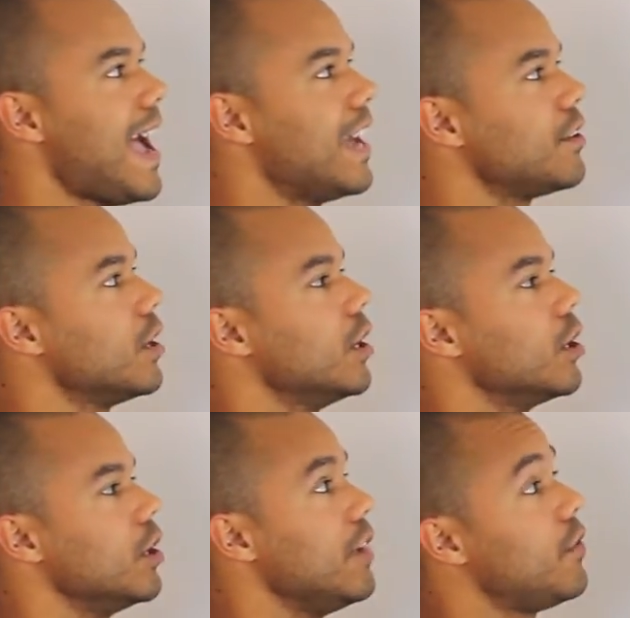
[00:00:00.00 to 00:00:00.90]
And
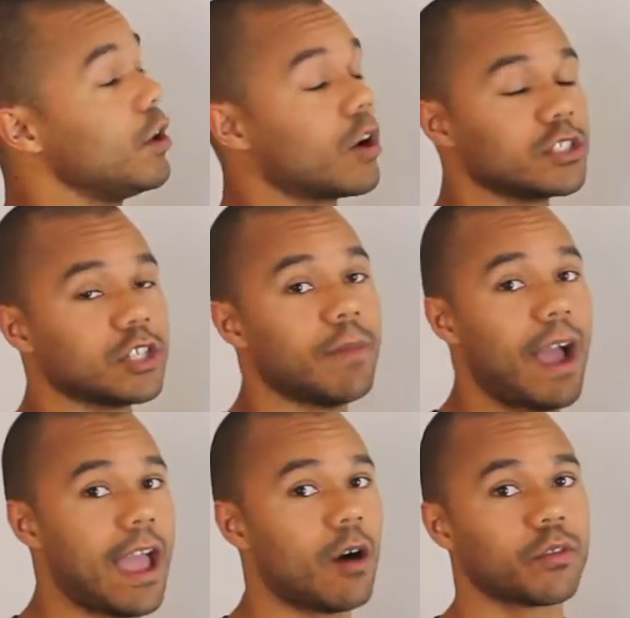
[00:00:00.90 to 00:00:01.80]
if you're concerned
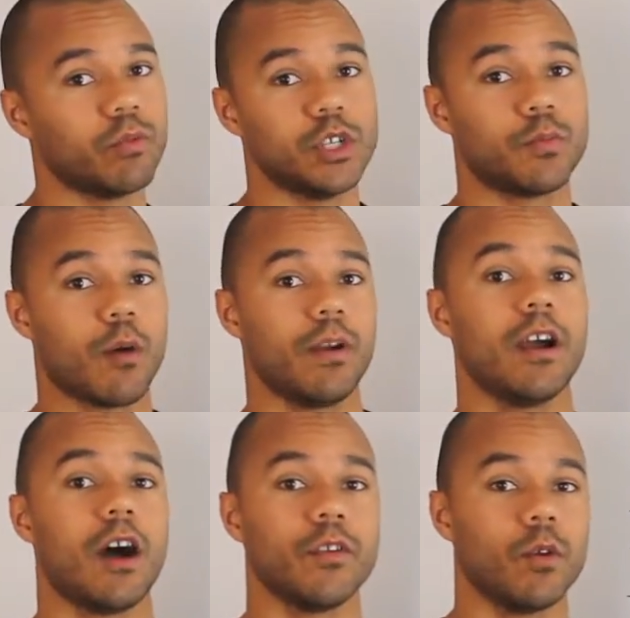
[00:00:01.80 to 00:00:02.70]
about health, which you
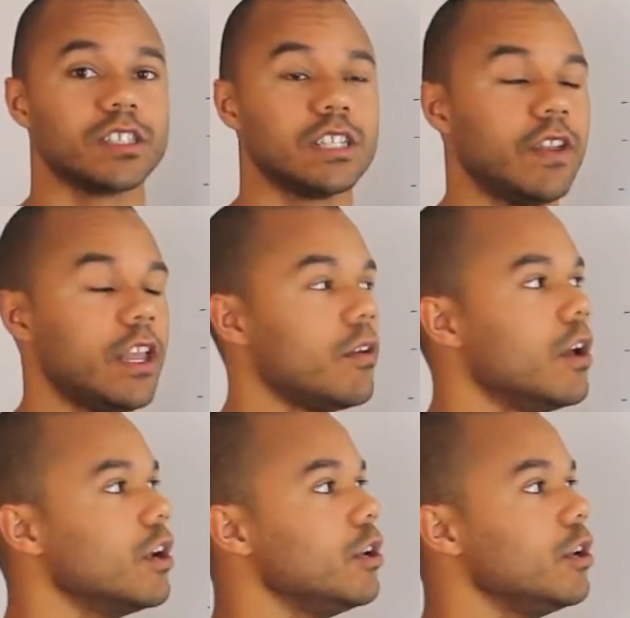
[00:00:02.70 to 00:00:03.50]
probably are if you're watching this video,